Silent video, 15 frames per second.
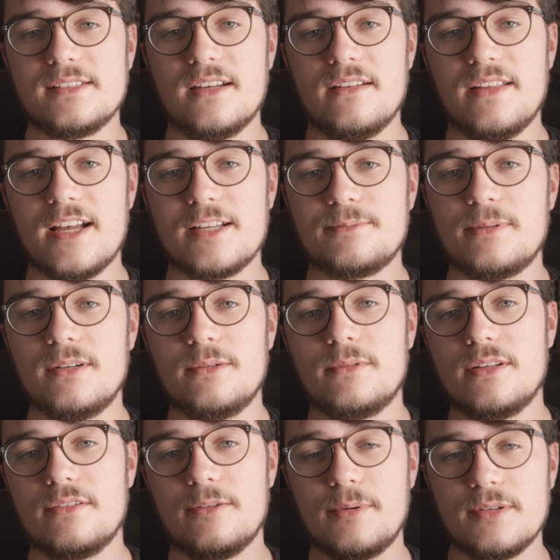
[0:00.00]
So that's probably
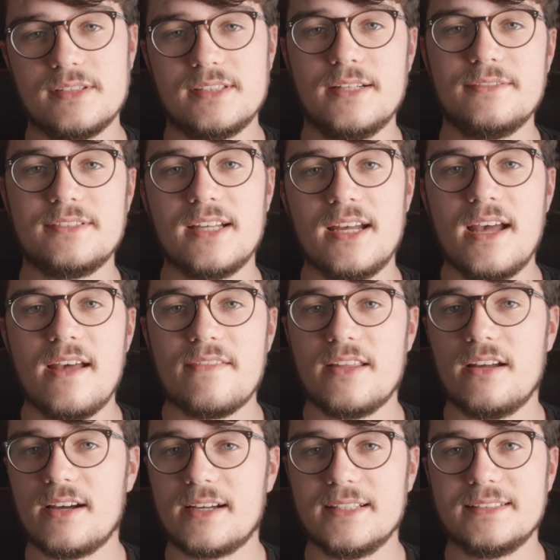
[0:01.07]
one of the positives that
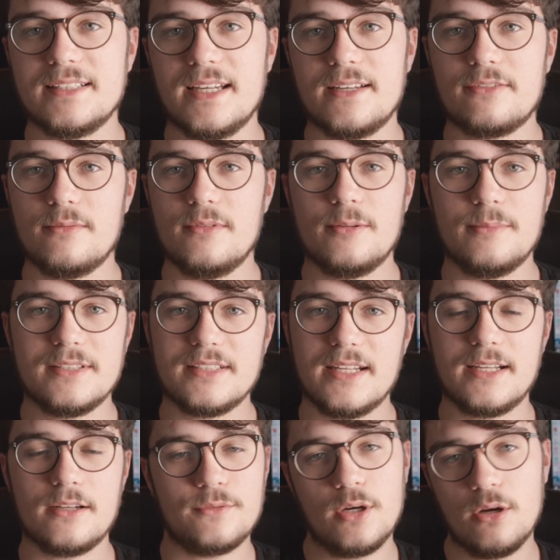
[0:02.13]
I can take from the
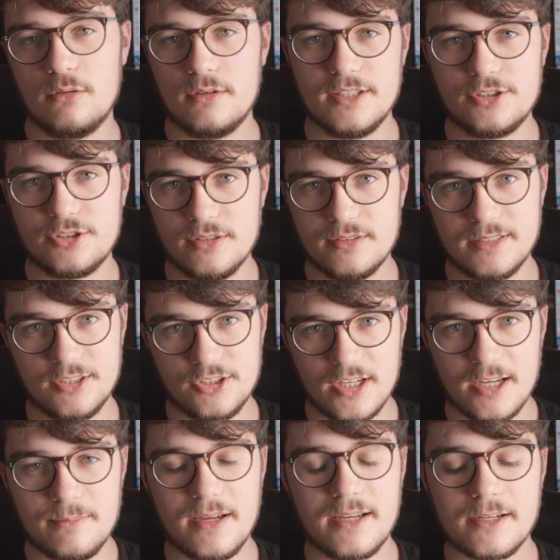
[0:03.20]
mistake of only shooting
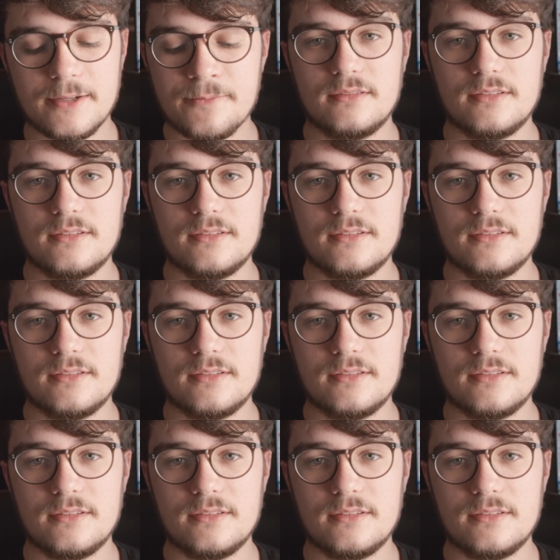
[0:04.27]
JPEG.